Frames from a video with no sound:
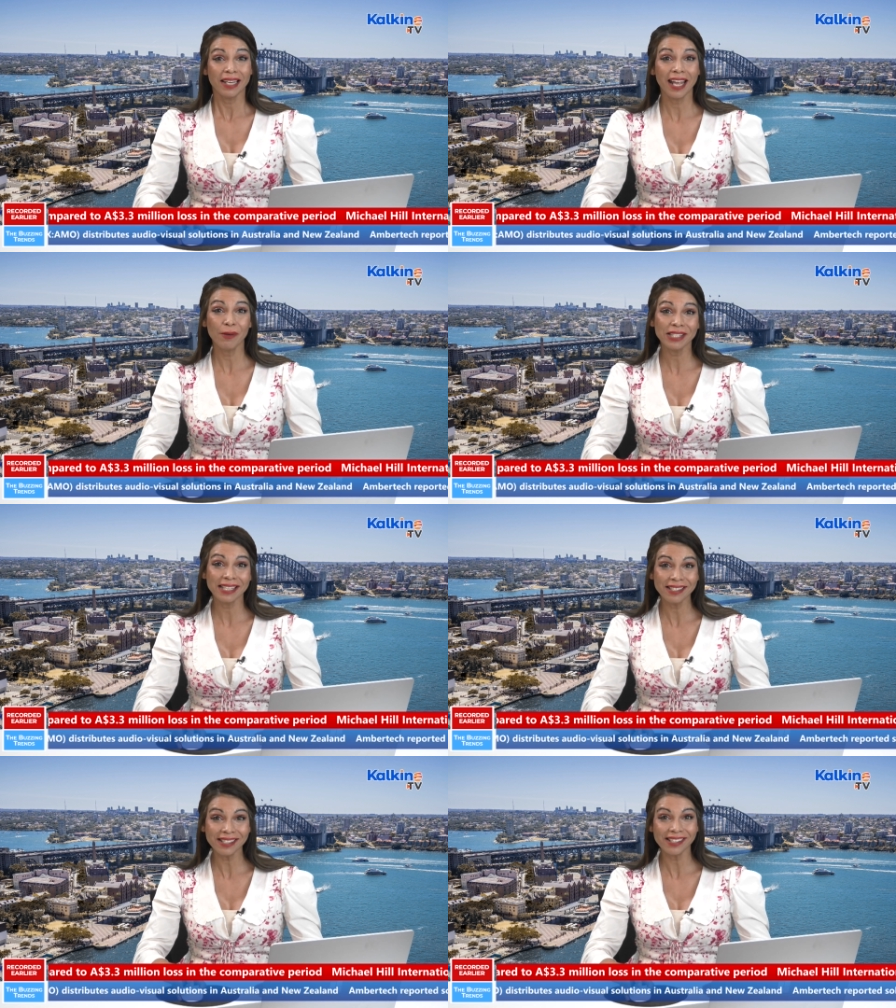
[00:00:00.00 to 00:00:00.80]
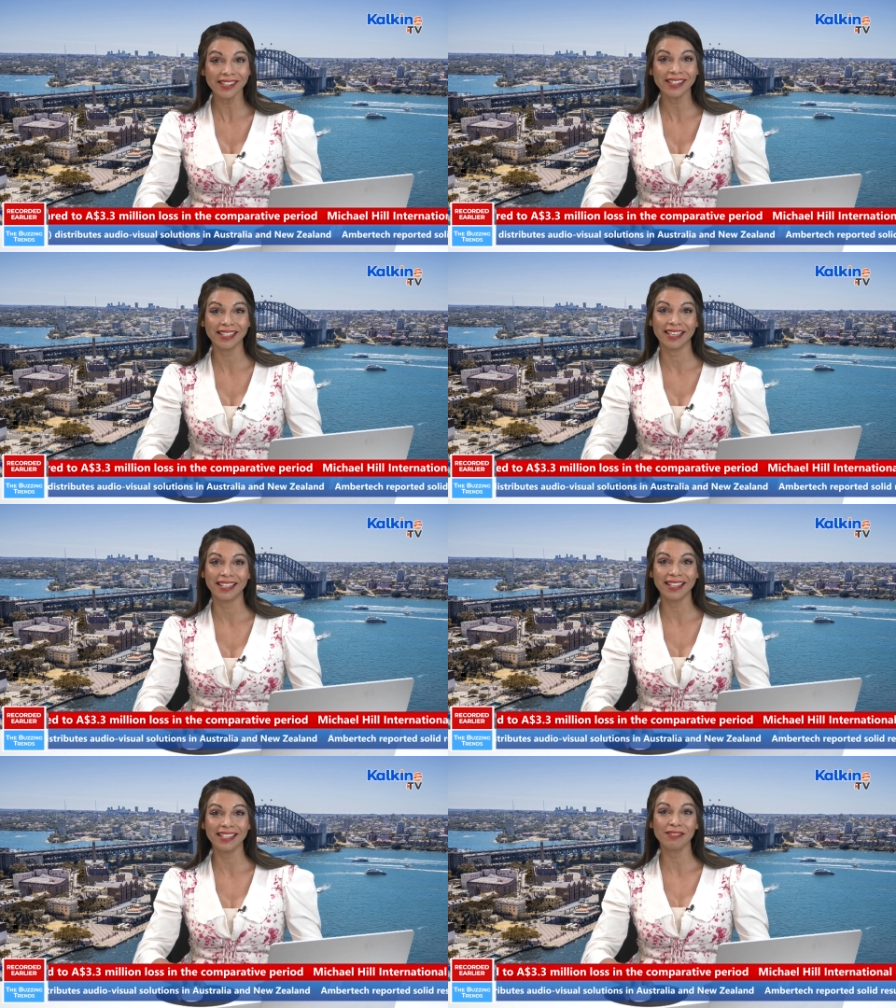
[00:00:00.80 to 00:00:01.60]
Now, as hinted
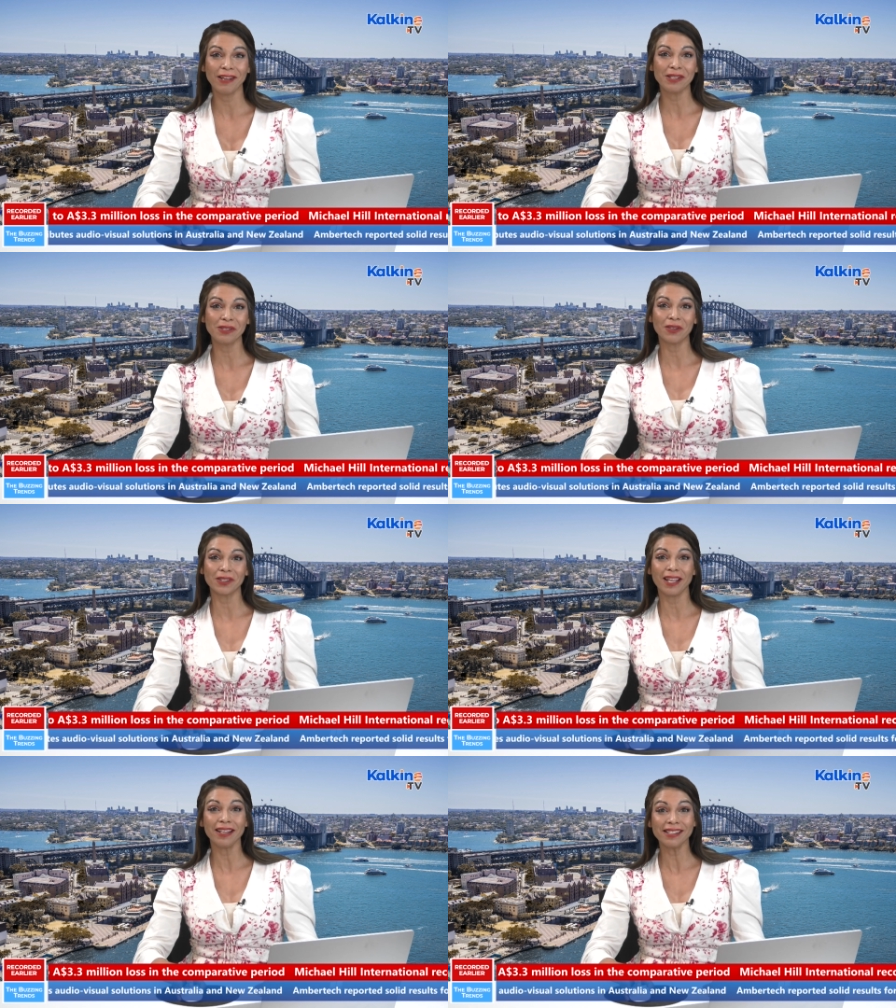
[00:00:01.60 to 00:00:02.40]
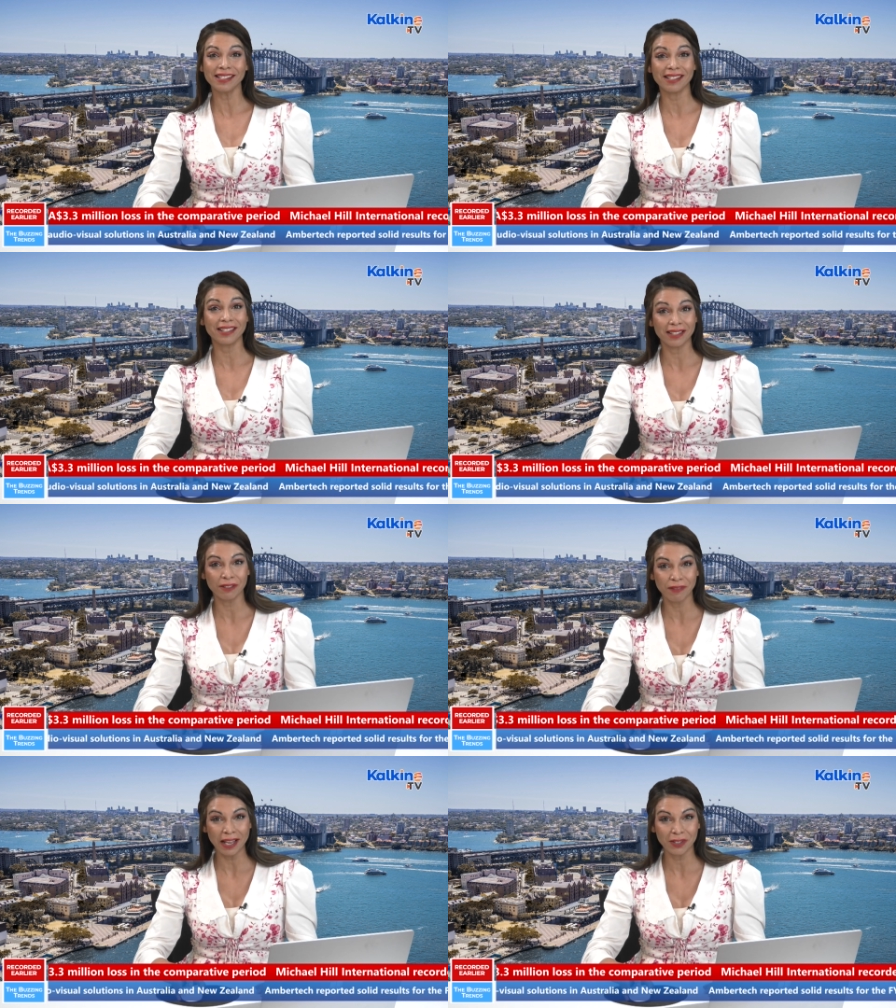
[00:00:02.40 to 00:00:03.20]
earlier, these value stocks are considered
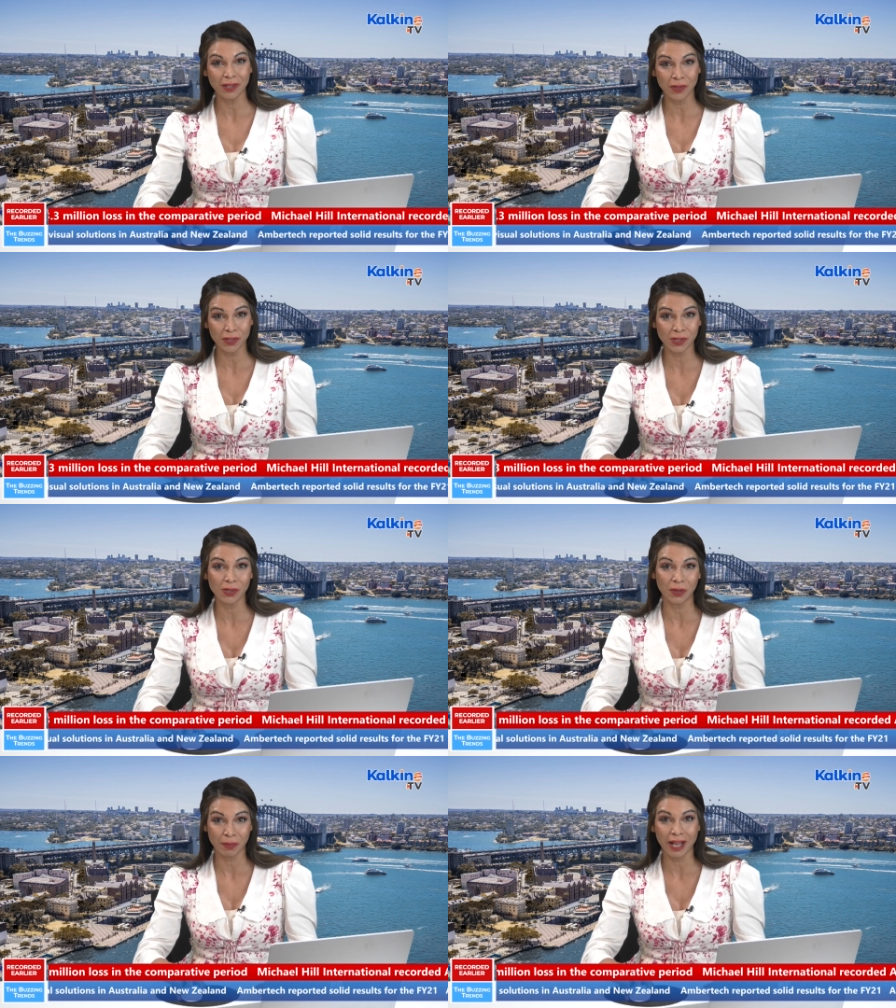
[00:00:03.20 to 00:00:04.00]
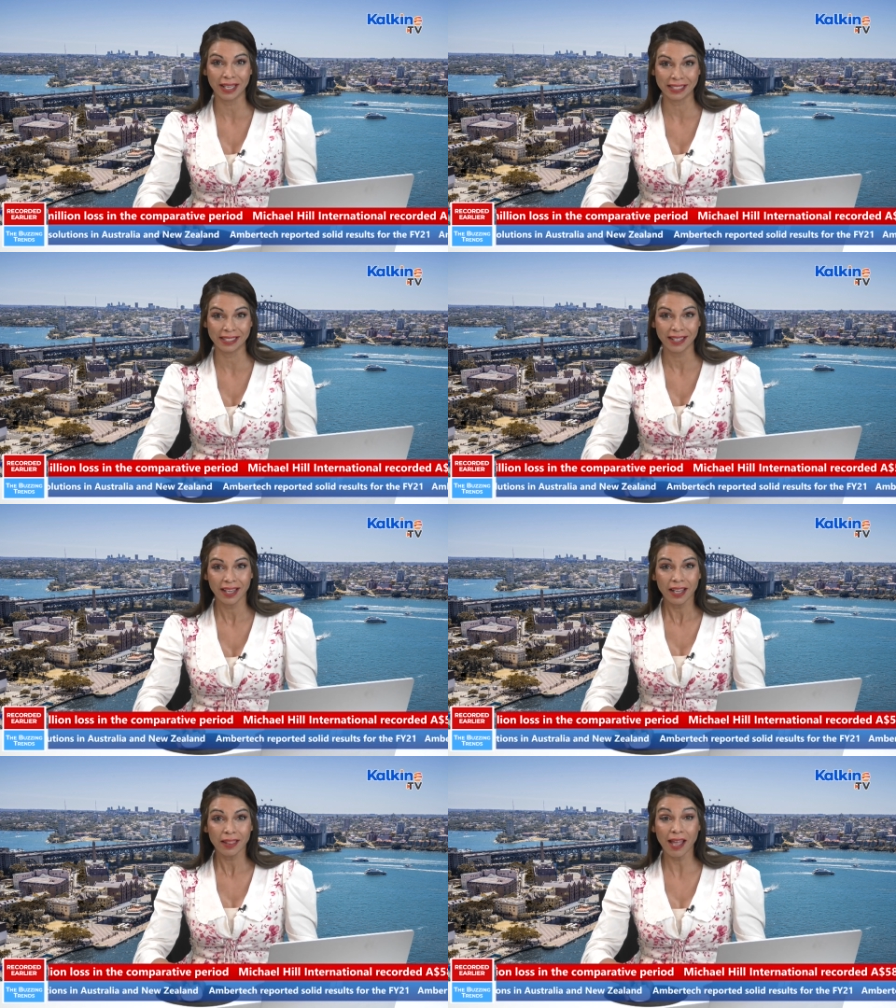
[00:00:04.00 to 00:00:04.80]
undervalued in the stock market.
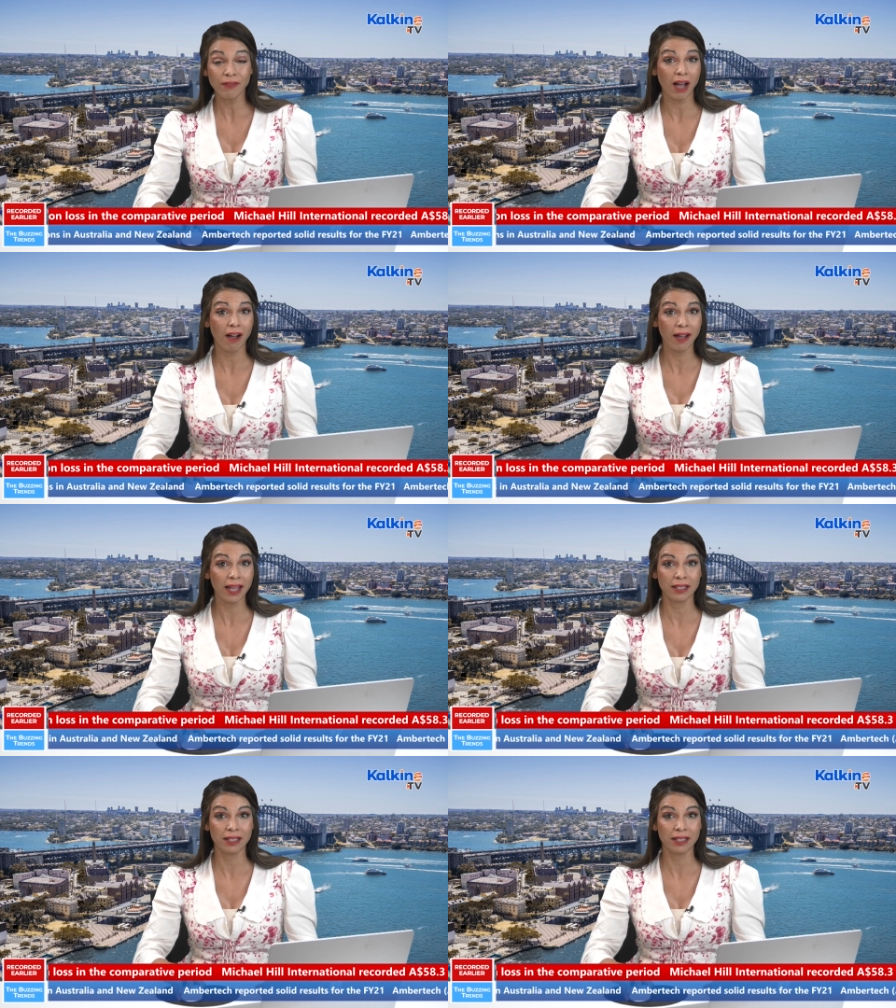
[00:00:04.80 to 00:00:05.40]
They have a high